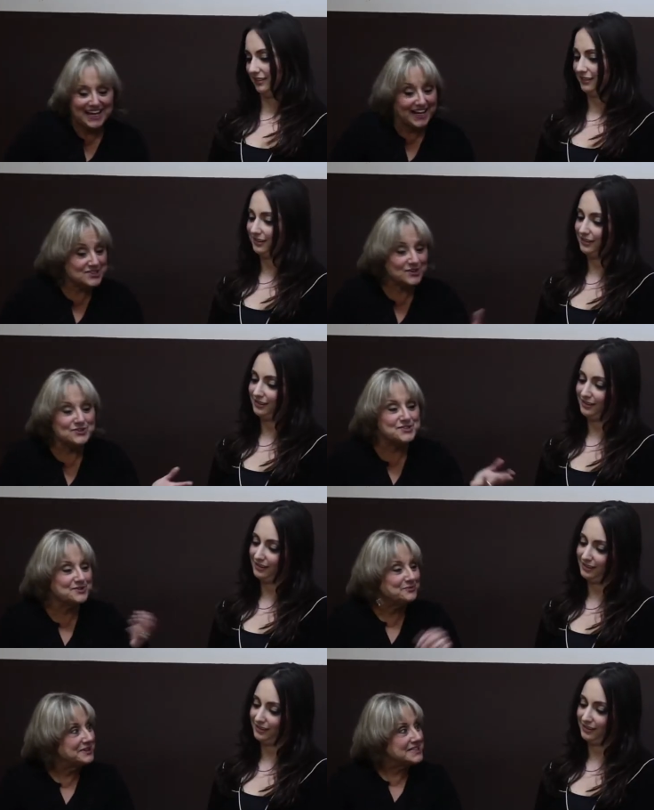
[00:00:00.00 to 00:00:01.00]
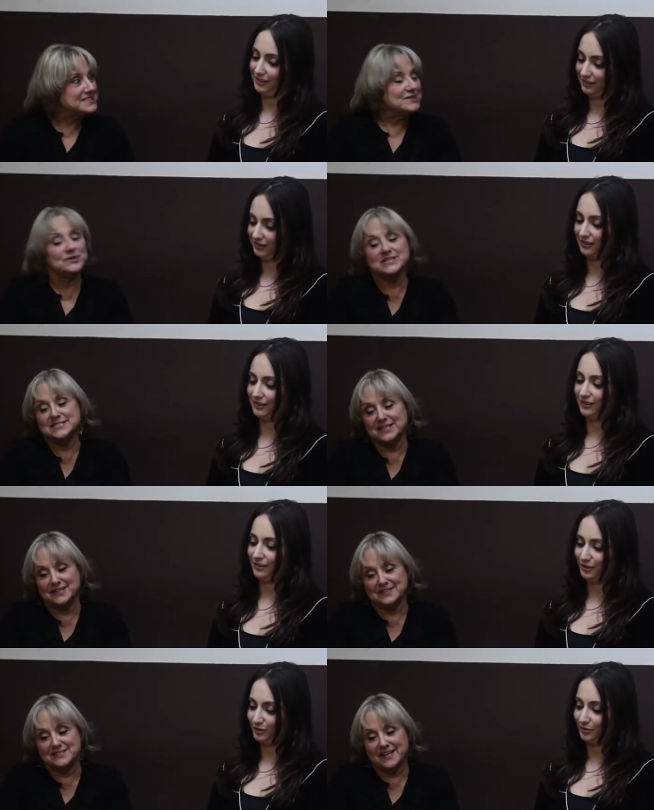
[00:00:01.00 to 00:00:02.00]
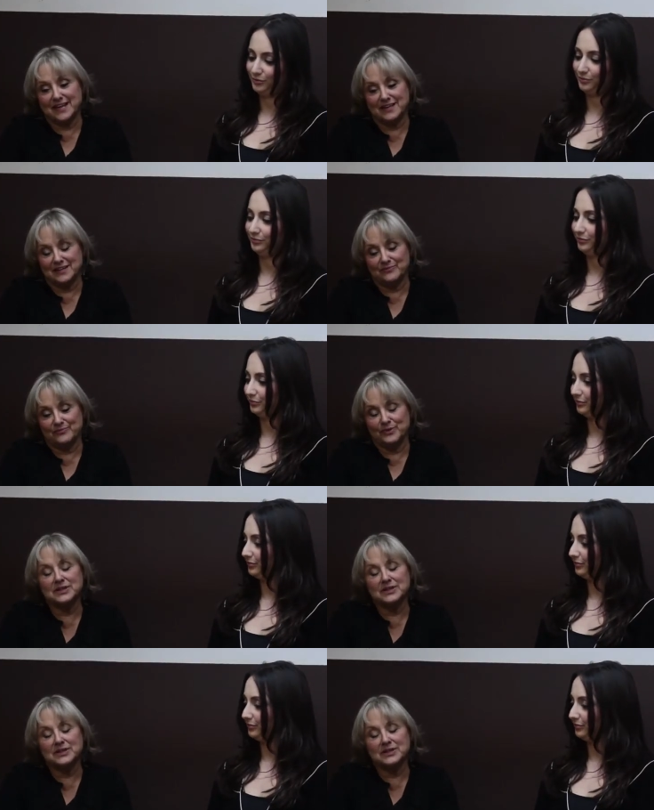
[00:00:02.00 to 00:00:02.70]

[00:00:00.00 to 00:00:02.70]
Speaker 1: I told you, we're going to see all these kids, and if we're